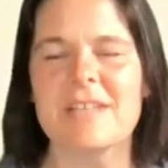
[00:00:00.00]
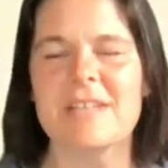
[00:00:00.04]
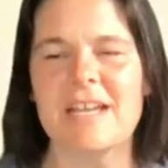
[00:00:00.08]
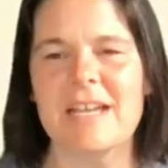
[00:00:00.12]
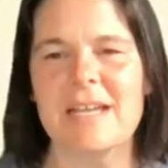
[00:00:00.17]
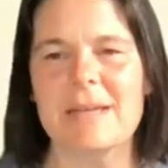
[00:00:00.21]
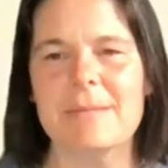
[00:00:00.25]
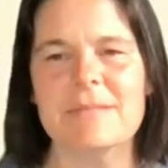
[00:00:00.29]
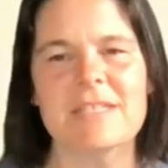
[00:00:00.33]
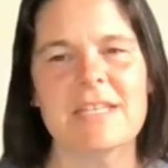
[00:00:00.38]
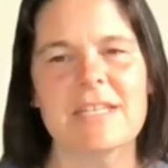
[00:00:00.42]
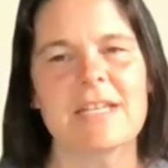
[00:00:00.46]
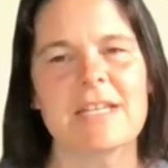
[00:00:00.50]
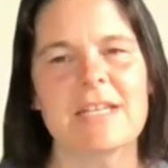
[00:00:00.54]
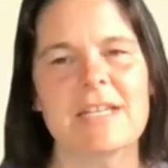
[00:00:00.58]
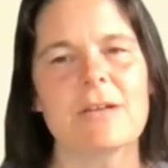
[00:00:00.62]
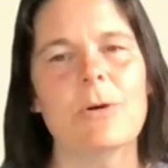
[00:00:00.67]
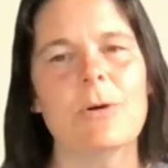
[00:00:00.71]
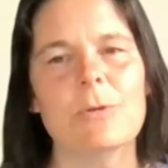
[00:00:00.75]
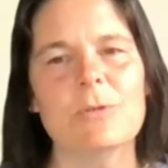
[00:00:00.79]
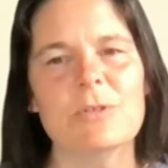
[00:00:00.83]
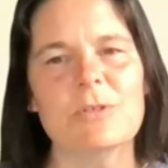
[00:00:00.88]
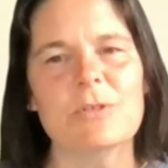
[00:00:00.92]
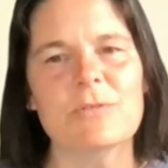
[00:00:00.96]
like older
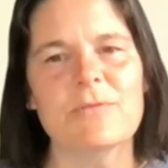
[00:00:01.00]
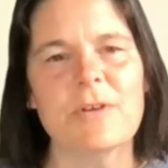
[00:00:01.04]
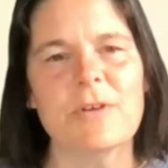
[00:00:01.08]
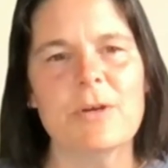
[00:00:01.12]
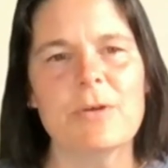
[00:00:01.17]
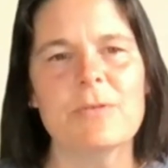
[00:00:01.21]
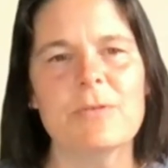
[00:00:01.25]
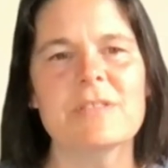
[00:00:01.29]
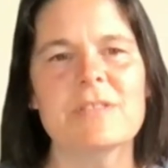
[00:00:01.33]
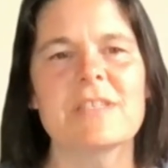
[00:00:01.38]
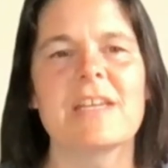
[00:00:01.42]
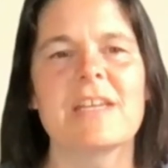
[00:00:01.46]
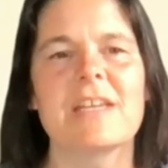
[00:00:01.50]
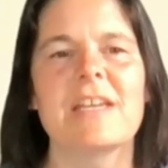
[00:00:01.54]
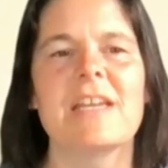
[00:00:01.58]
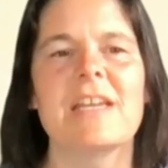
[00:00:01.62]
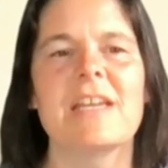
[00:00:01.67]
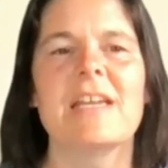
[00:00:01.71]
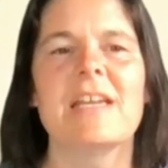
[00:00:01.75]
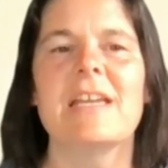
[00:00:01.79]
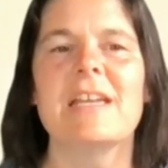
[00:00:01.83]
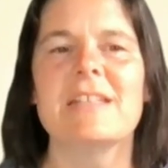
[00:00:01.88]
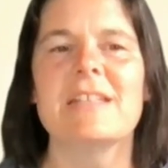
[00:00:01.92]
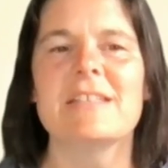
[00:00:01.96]
folks, it
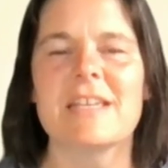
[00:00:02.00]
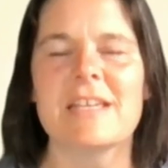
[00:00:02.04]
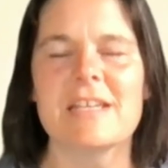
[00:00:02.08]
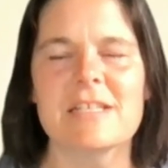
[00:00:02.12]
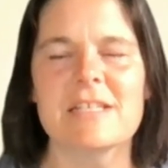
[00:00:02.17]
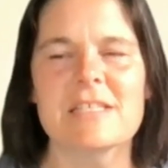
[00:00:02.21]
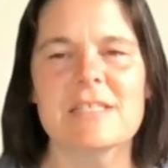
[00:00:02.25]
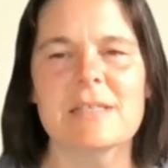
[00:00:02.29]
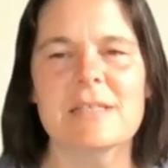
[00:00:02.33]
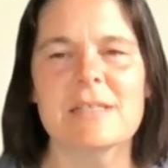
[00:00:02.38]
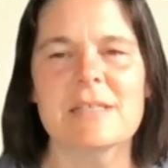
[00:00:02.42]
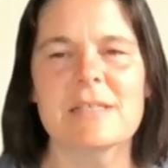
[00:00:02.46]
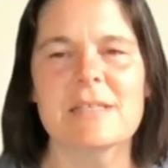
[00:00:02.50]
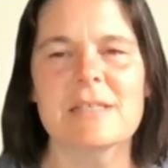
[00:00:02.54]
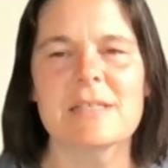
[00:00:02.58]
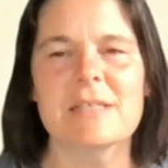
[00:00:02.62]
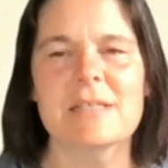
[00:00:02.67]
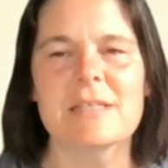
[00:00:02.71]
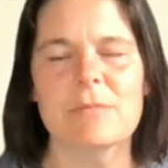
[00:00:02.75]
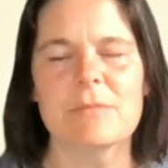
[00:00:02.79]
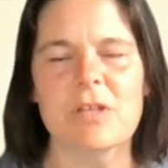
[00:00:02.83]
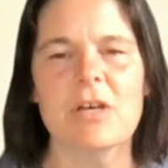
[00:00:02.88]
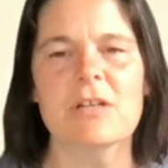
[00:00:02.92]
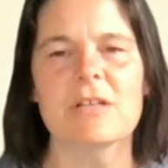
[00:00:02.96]
takes them longer
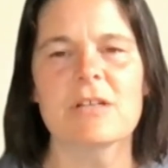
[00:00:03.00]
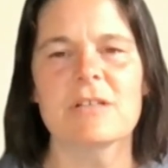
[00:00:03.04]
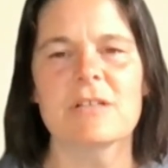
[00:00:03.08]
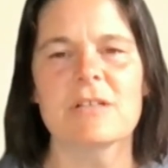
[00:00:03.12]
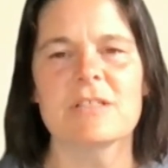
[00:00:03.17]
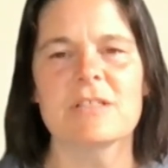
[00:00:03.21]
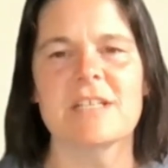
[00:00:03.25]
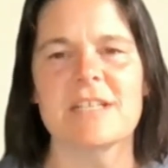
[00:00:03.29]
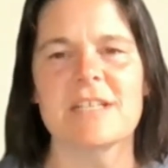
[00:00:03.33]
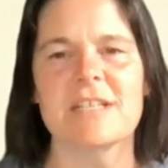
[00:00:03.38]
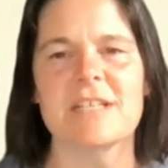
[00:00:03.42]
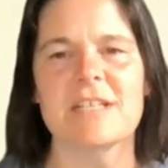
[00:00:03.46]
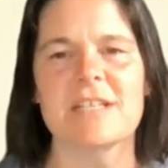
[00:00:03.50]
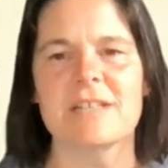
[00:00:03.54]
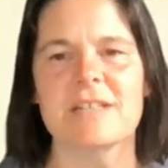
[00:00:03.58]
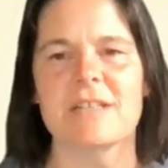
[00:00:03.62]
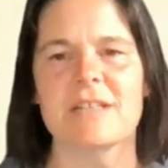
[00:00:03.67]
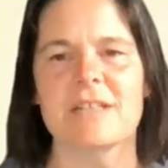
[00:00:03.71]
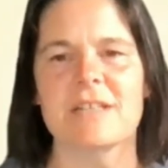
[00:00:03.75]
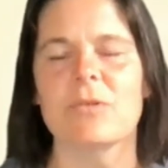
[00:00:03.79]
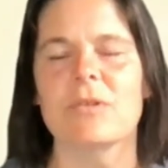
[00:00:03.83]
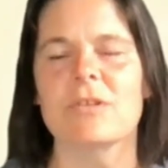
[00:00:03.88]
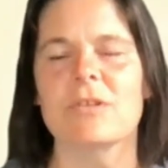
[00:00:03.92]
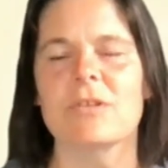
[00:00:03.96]
to get to the door.
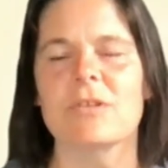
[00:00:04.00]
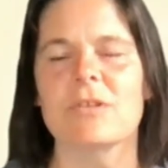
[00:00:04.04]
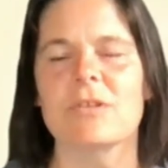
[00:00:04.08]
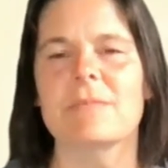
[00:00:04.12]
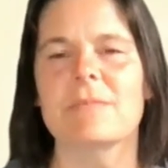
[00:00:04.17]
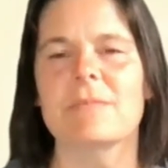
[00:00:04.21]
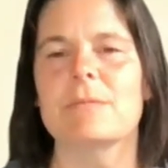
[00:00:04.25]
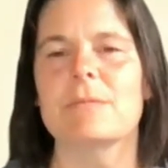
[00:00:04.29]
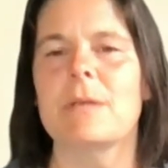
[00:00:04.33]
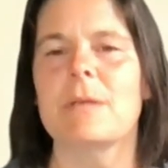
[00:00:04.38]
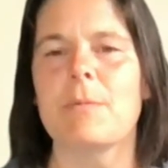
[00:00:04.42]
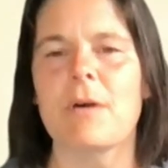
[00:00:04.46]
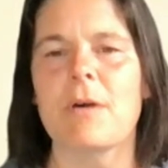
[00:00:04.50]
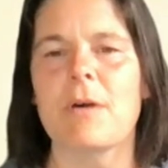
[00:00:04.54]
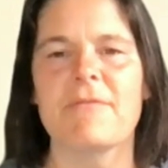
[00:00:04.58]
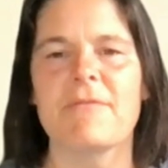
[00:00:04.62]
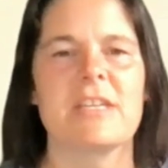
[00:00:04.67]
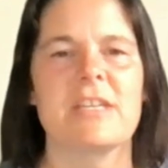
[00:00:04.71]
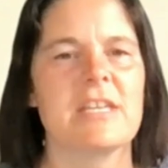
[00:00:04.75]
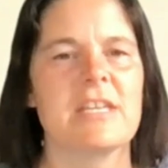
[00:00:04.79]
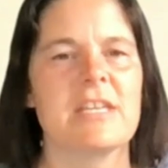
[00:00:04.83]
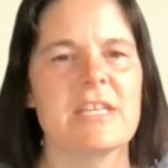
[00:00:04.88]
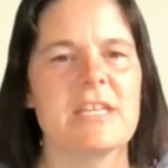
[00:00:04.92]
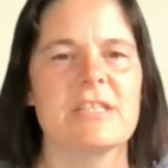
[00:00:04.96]
Sometimes people have kids
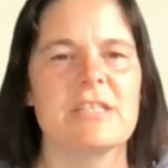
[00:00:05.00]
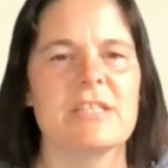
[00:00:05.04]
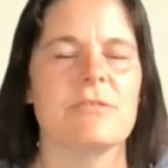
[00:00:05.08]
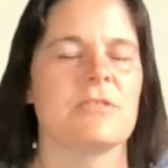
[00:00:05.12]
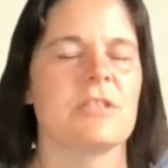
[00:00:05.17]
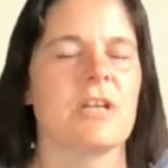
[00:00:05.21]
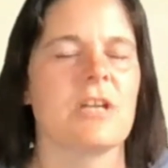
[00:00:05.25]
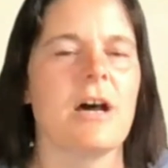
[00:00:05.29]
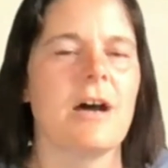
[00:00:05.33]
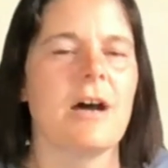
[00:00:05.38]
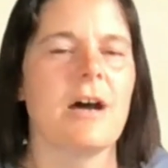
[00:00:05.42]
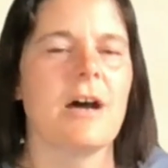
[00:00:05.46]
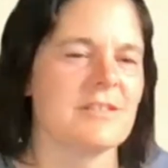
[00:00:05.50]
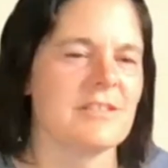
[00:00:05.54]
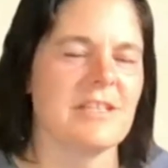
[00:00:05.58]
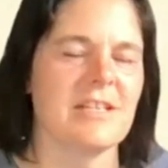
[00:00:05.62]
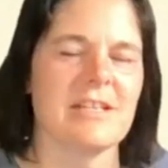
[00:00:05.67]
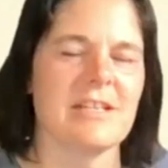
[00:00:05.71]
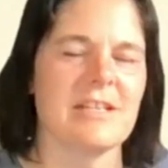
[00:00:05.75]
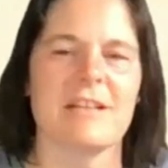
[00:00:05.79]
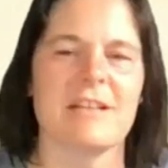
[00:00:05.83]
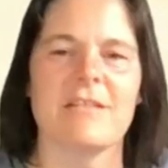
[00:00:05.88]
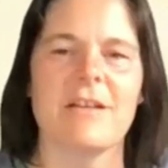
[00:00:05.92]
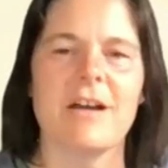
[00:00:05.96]
or dogs and they got to
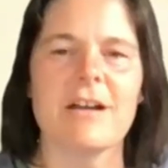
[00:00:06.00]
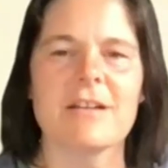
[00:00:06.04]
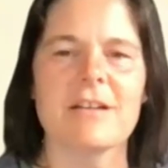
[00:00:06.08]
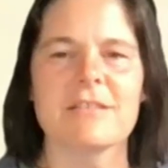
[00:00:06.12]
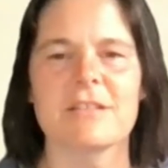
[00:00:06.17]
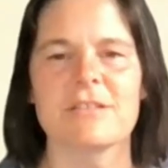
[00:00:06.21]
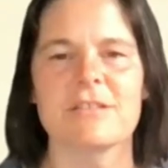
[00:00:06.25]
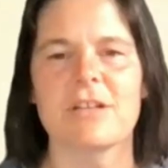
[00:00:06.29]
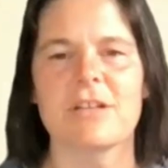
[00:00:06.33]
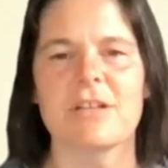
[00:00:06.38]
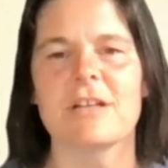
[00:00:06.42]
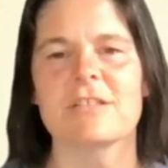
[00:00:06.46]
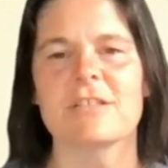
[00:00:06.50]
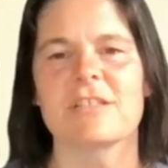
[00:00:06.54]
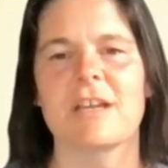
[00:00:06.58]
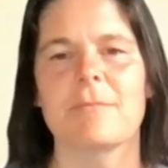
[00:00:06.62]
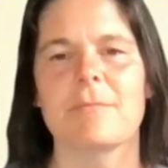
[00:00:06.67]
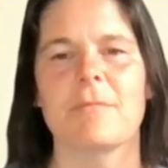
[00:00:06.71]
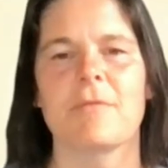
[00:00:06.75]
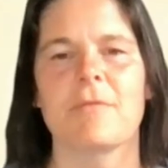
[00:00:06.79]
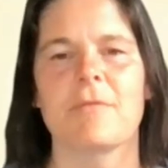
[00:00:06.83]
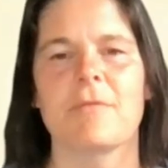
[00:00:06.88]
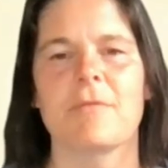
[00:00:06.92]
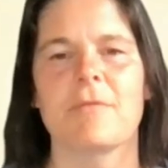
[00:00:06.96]
lock the dogs up
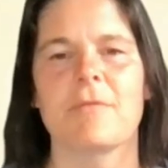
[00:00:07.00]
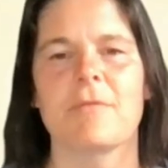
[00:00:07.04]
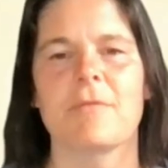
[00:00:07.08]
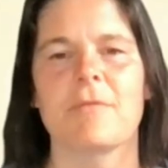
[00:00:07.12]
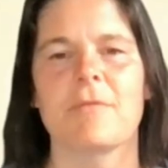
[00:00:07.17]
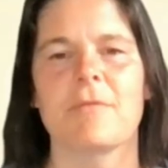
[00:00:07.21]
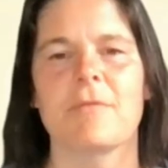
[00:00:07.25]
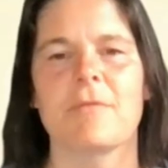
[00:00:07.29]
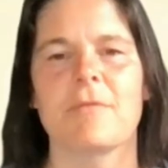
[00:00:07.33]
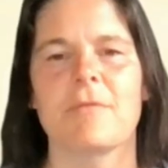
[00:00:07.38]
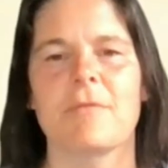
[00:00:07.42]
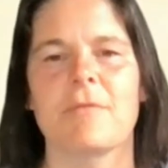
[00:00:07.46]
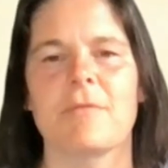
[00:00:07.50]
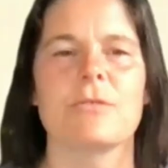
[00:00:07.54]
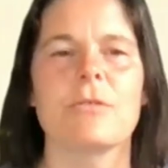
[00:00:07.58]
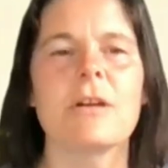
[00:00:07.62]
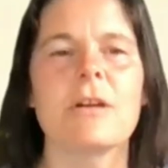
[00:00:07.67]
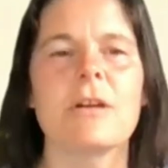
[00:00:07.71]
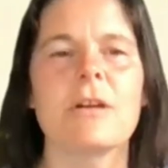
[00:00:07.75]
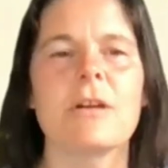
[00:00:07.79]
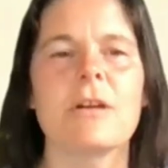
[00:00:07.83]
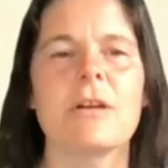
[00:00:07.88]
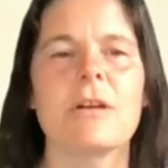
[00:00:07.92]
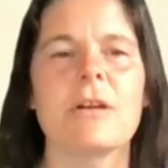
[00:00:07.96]
before they can answer the door.